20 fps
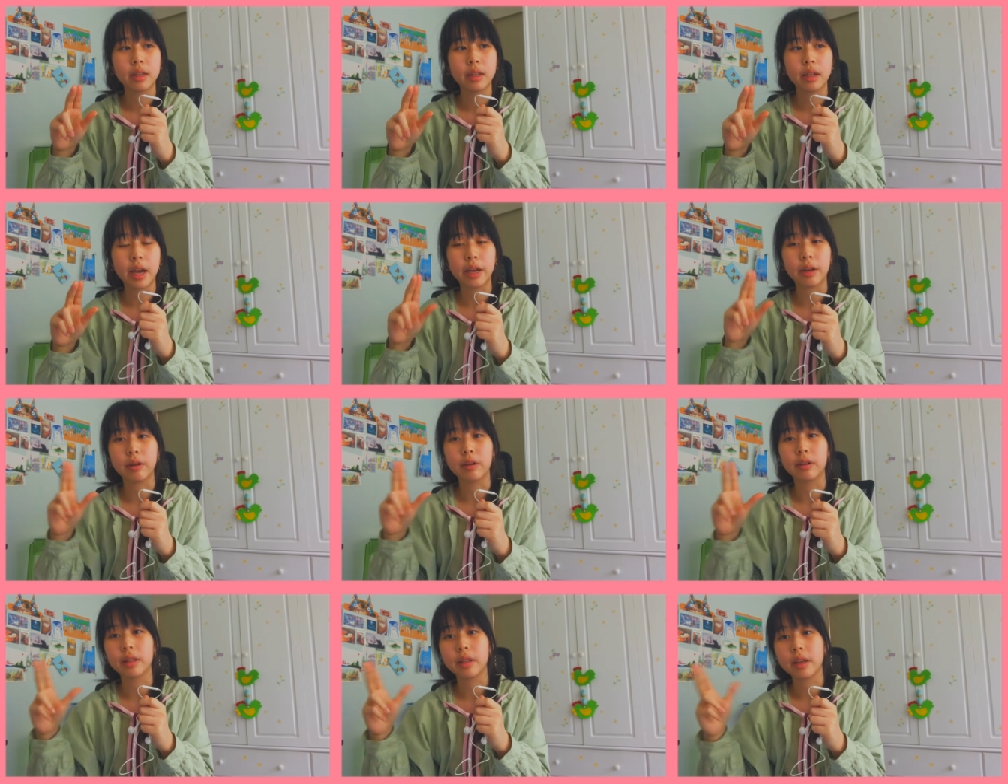I
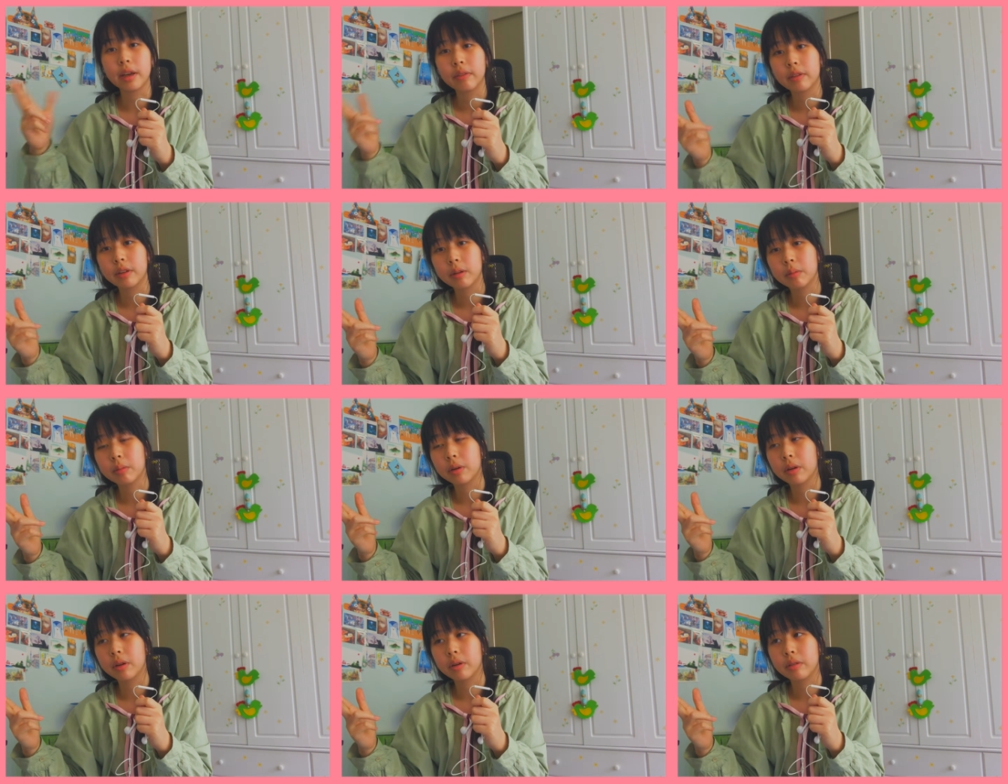heard they have
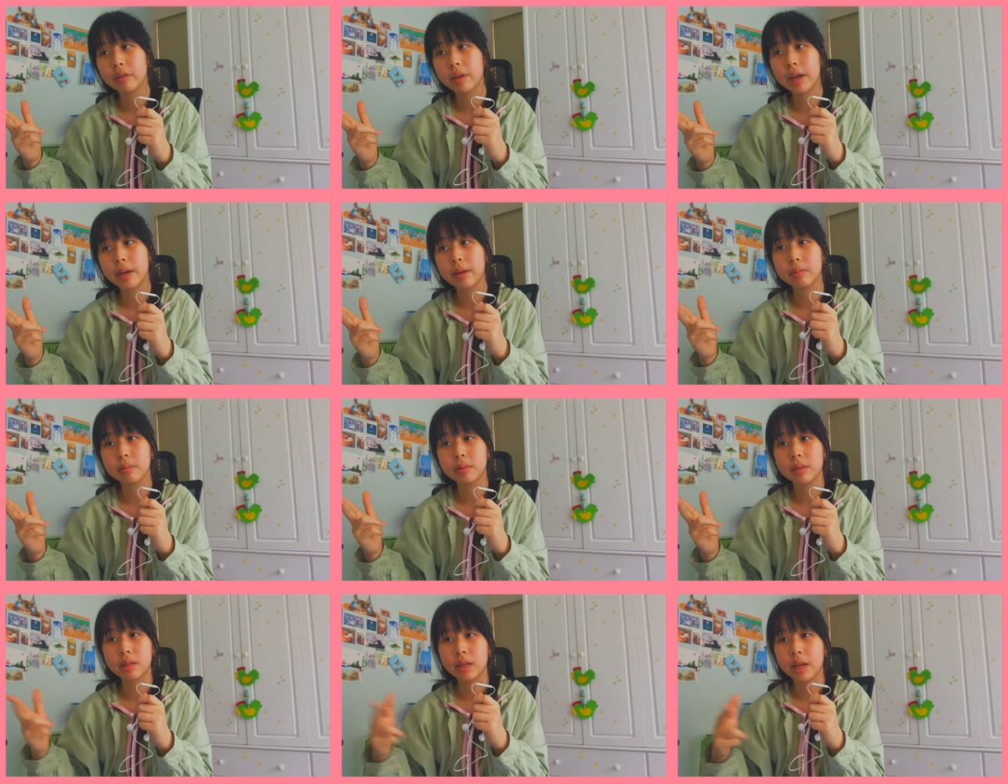good
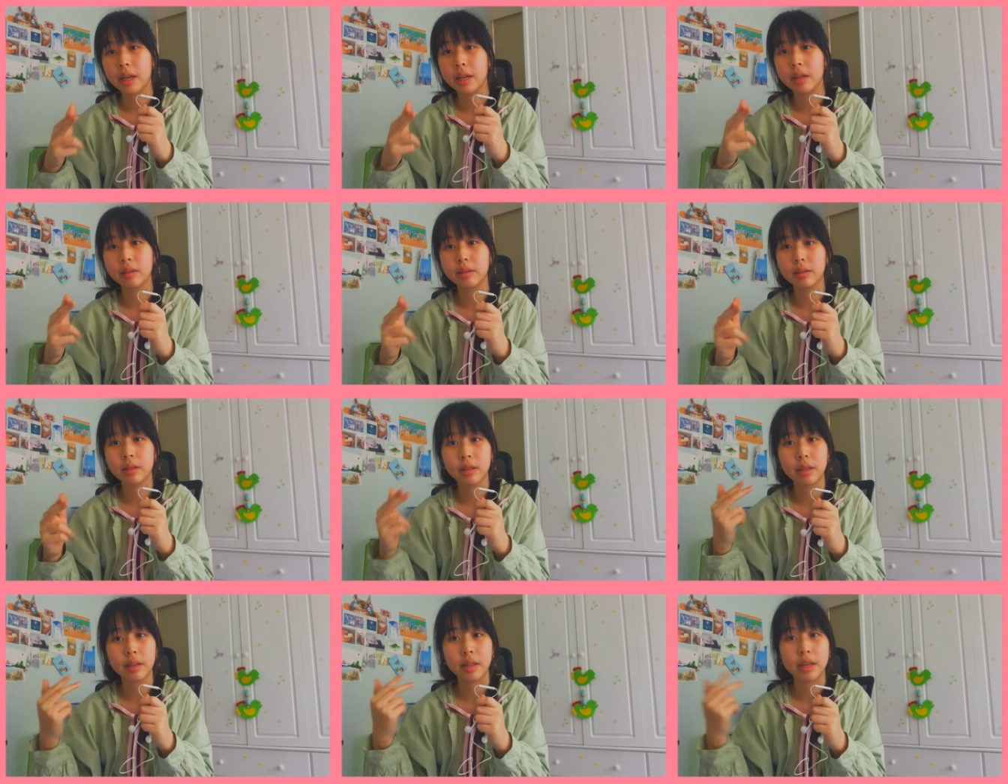programs, and
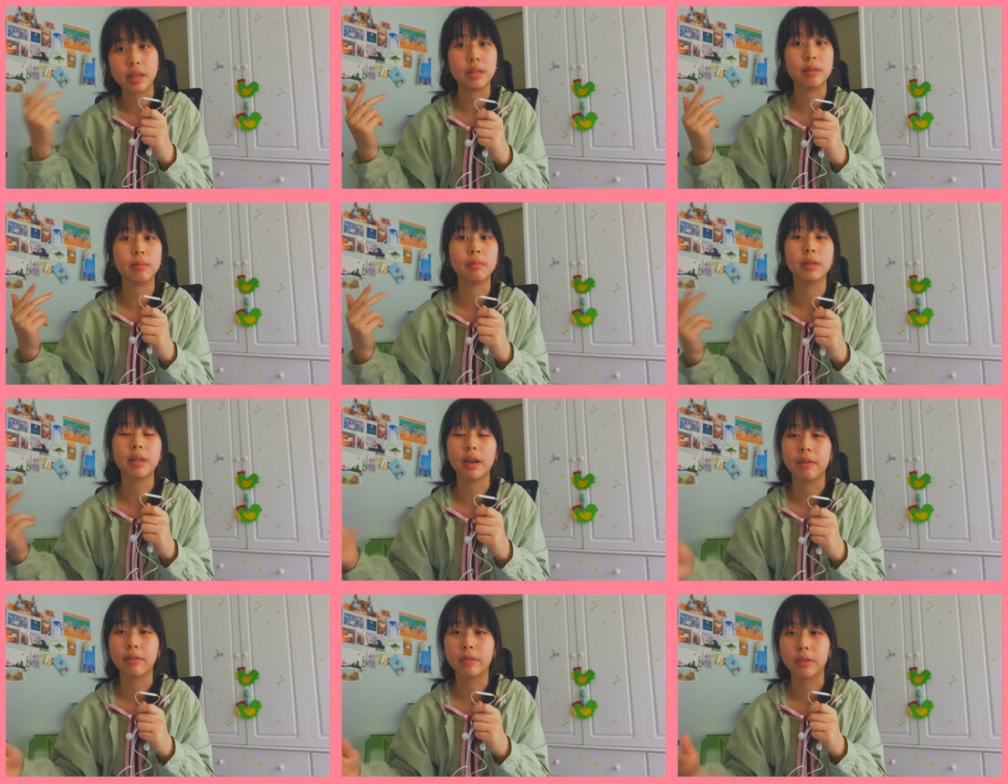they seem
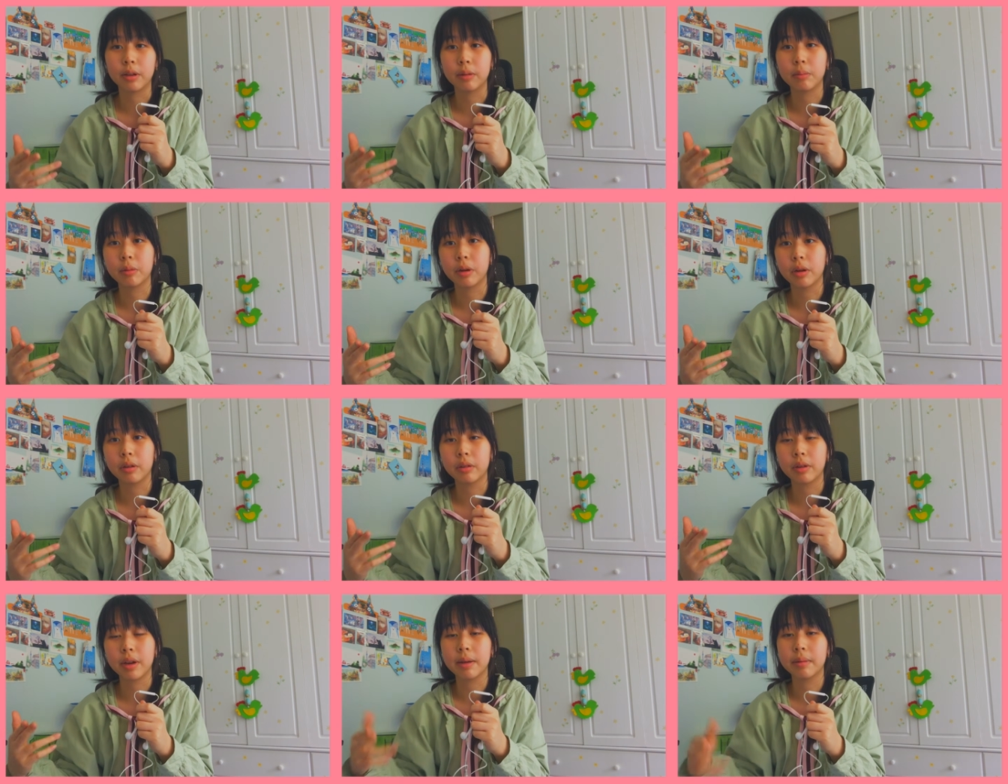to have good
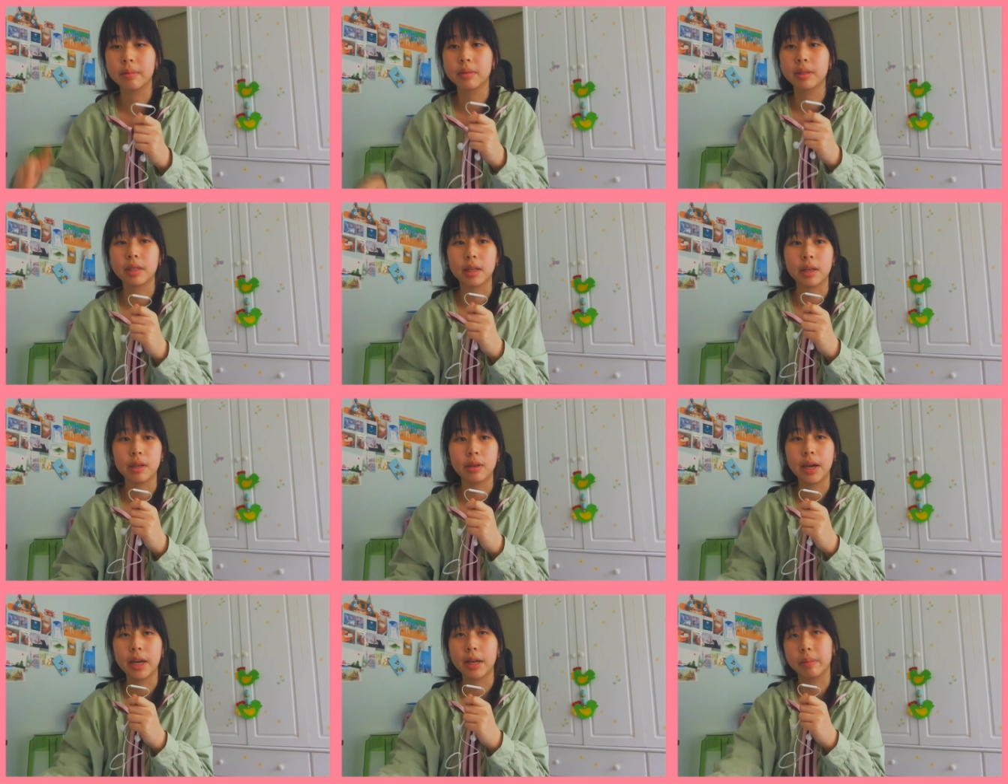programs,
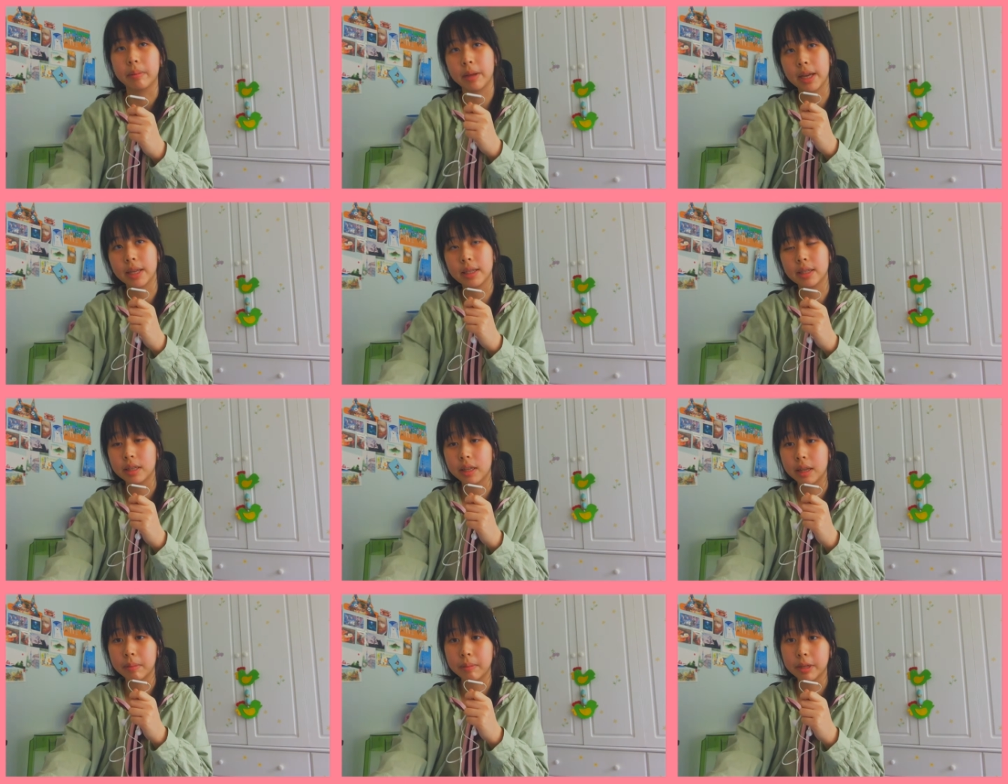so I applied
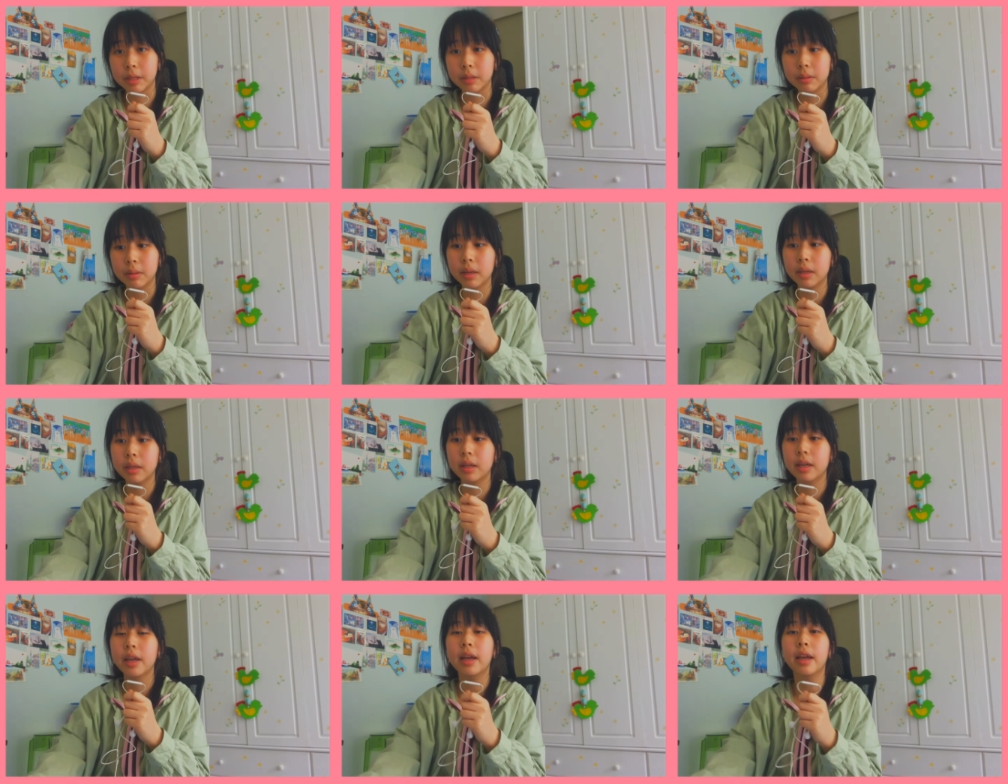to them as well.